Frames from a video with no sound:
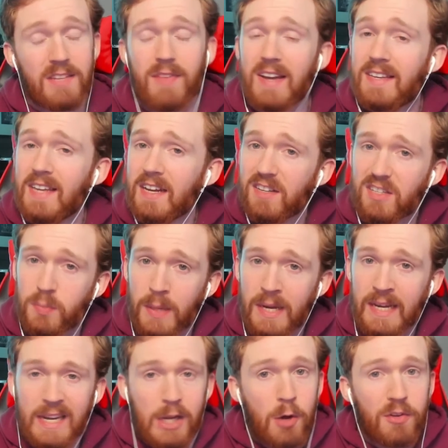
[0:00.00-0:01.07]
If I take a
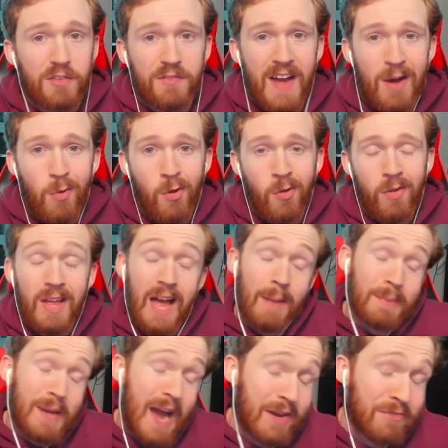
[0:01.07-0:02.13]
swing, it goes foul,
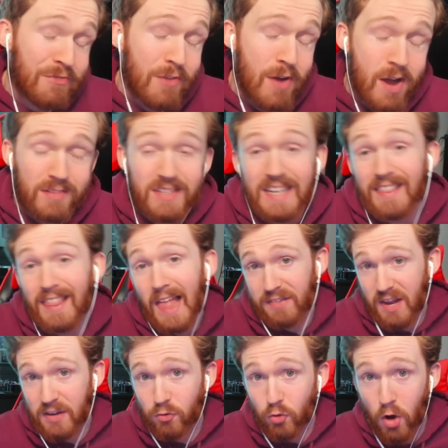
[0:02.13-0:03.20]
kind of f unless
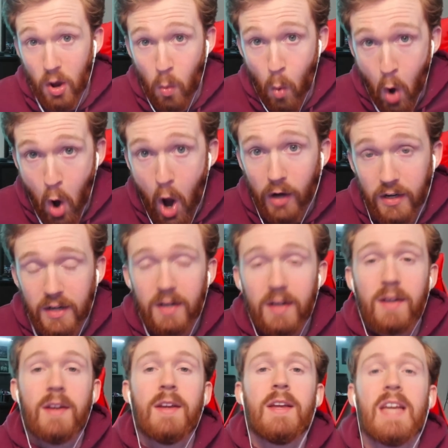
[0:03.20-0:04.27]
I draw a walk.
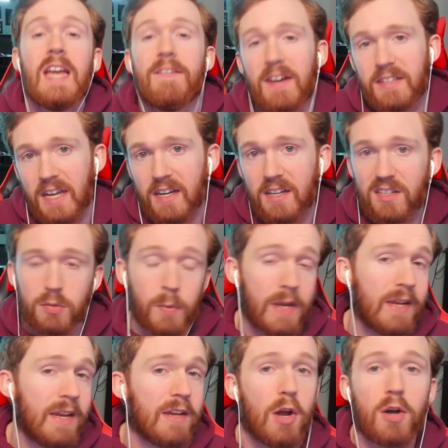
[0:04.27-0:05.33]
If I take a swing,
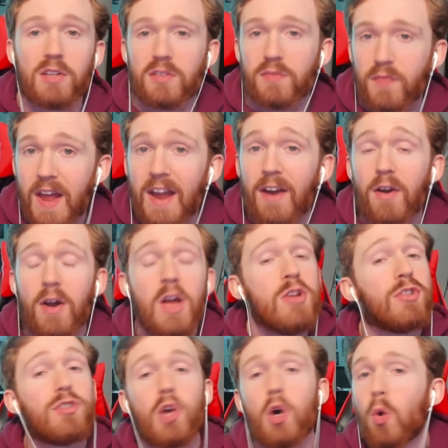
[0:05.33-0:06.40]
it goes fair,
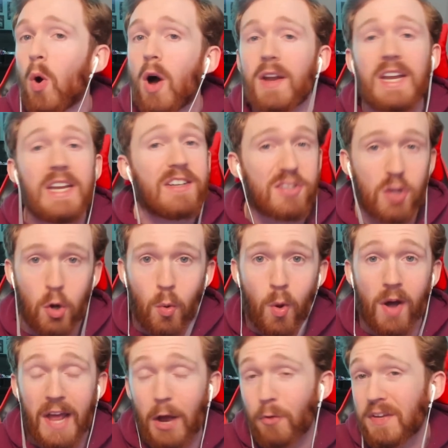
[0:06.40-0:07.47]
so on and so
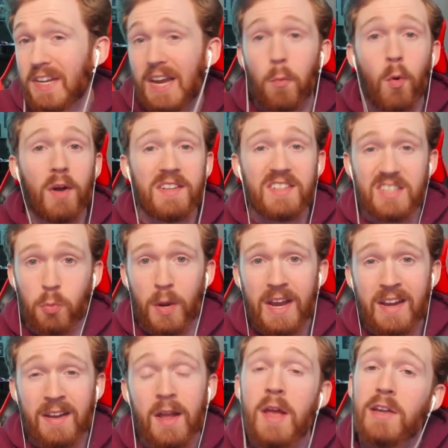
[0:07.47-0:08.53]
on. I only get one
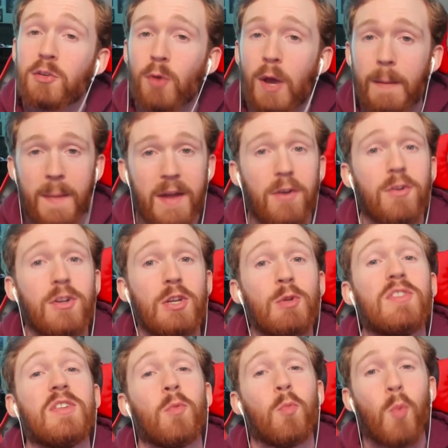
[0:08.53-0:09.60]
swing, so I better
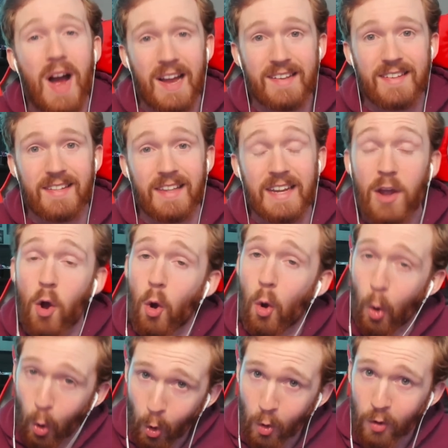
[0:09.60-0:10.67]
use it wisely.
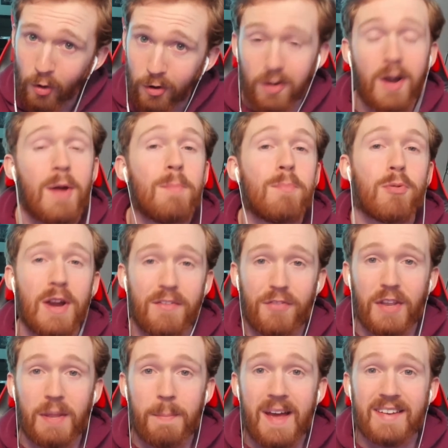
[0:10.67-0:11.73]
Or pray for
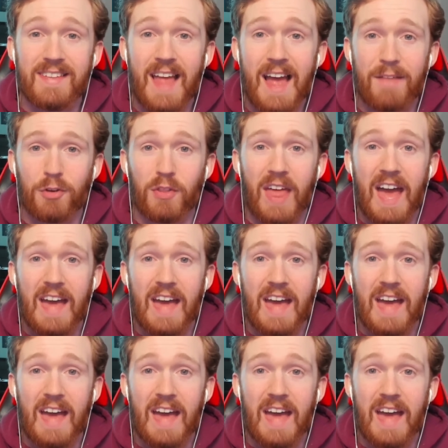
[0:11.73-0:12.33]
the best after that.